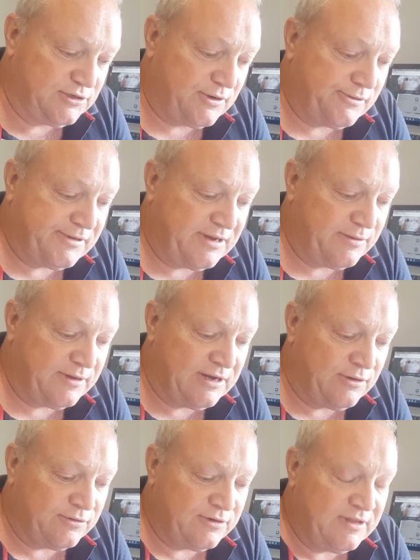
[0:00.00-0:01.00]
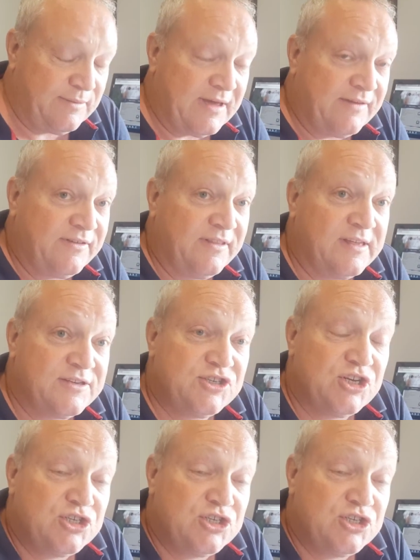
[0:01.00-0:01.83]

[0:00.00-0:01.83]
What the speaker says: So I'll get on to them after this.